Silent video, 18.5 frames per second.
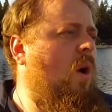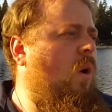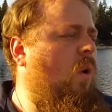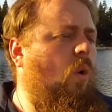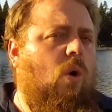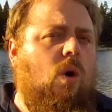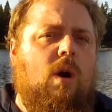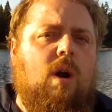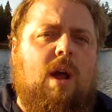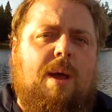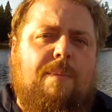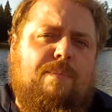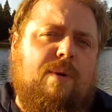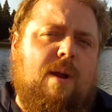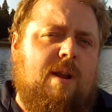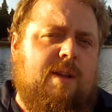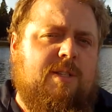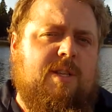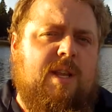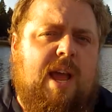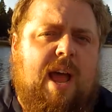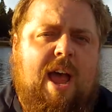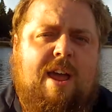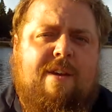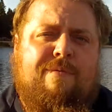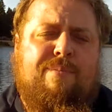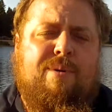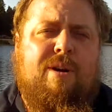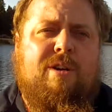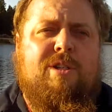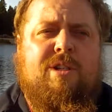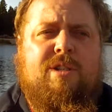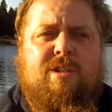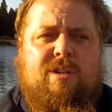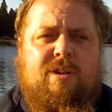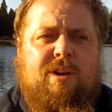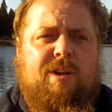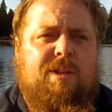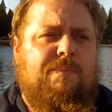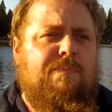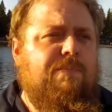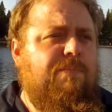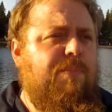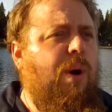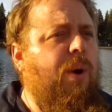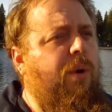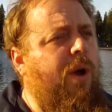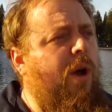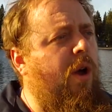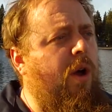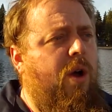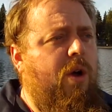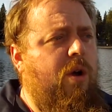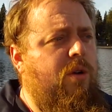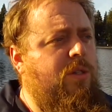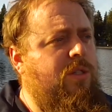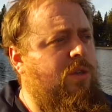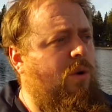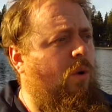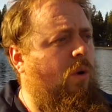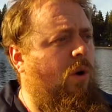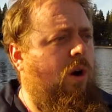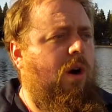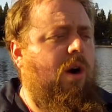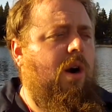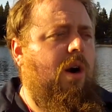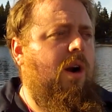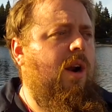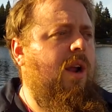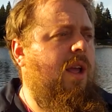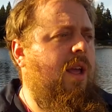or products that I have purchased during BOGOs or